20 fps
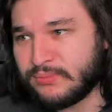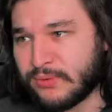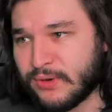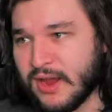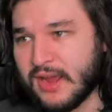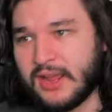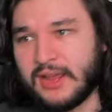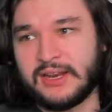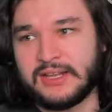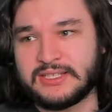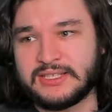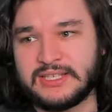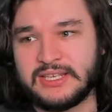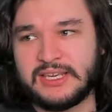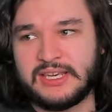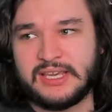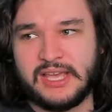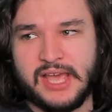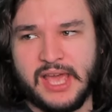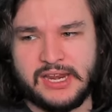we're not going to
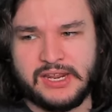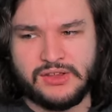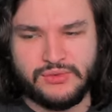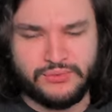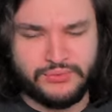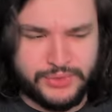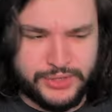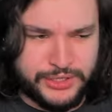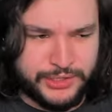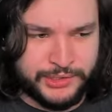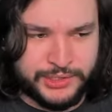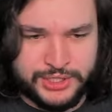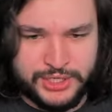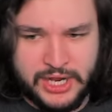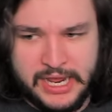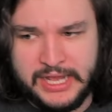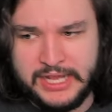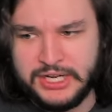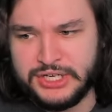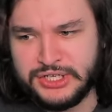see any real
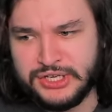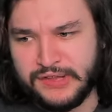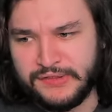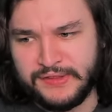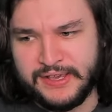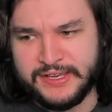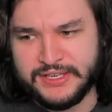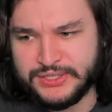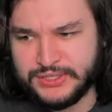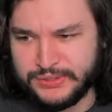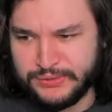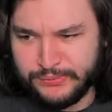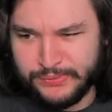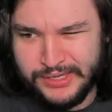change unless